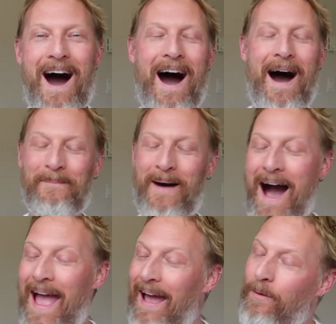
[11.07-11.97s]

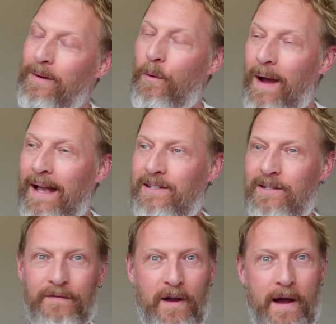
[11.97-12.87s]
I had a request
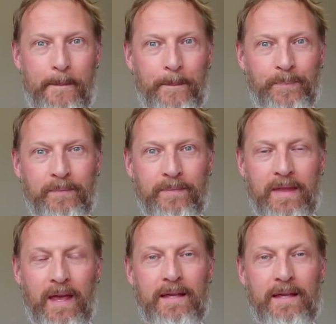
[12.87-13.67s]
from